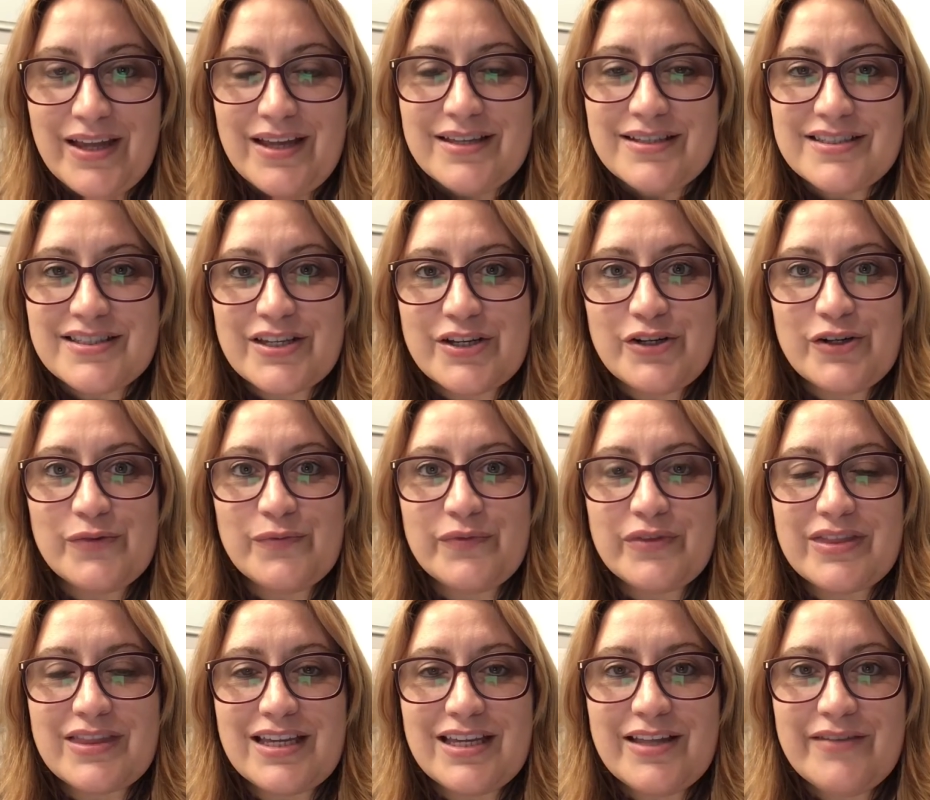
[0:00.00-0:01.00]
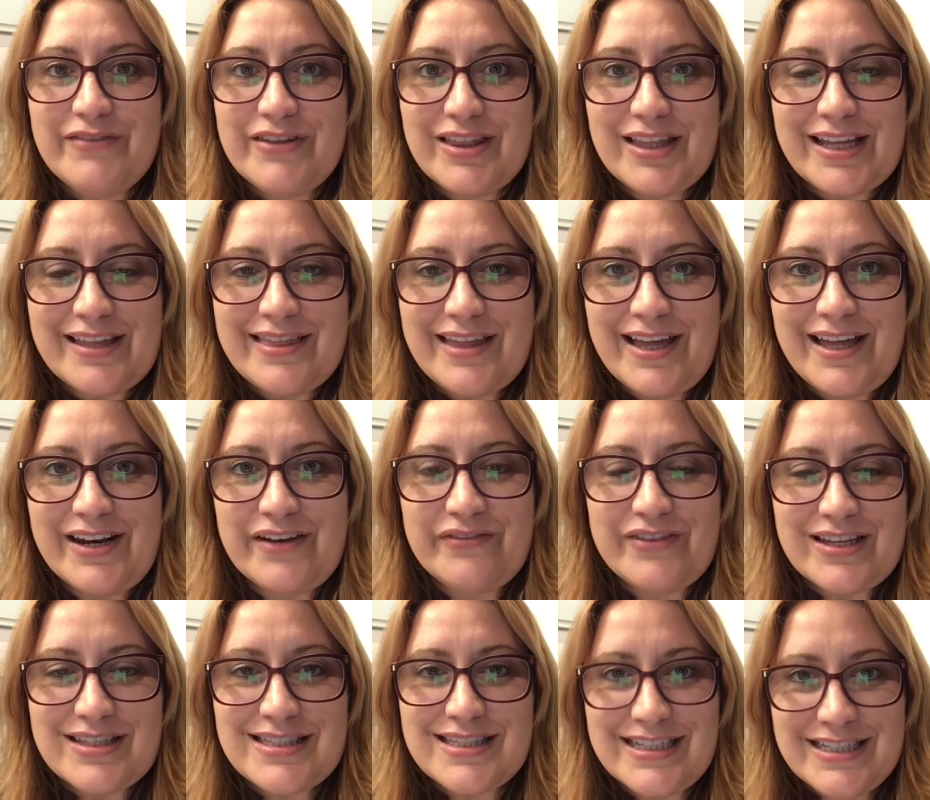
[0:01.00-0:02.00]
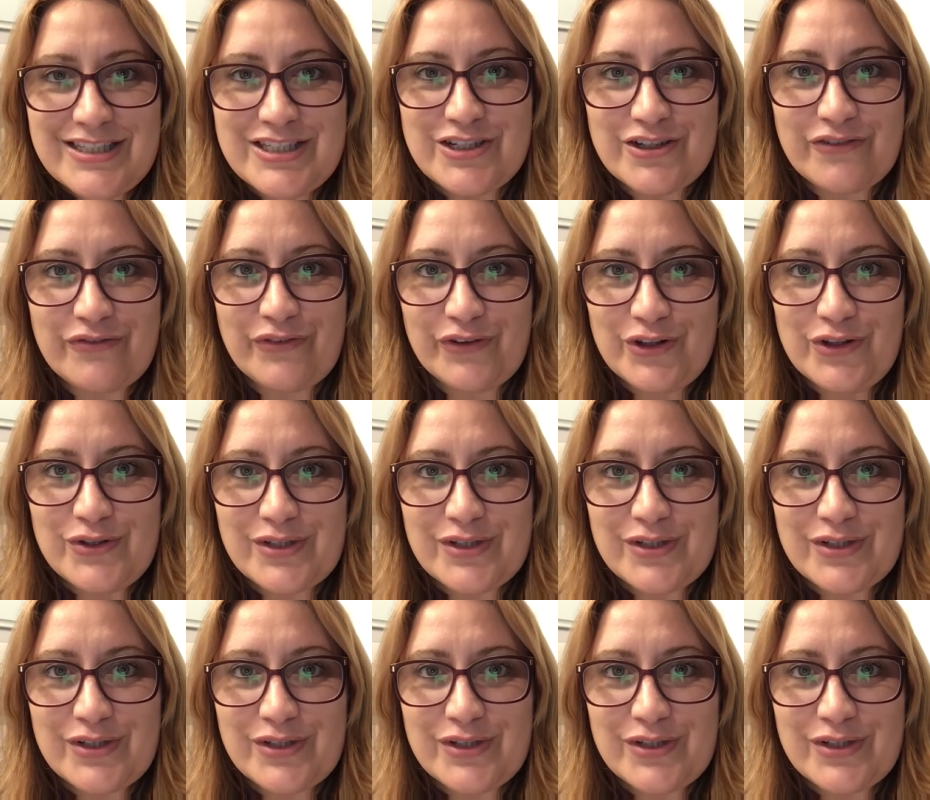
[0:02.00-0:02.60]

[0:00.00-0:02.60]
So think of it like that if that's easier for you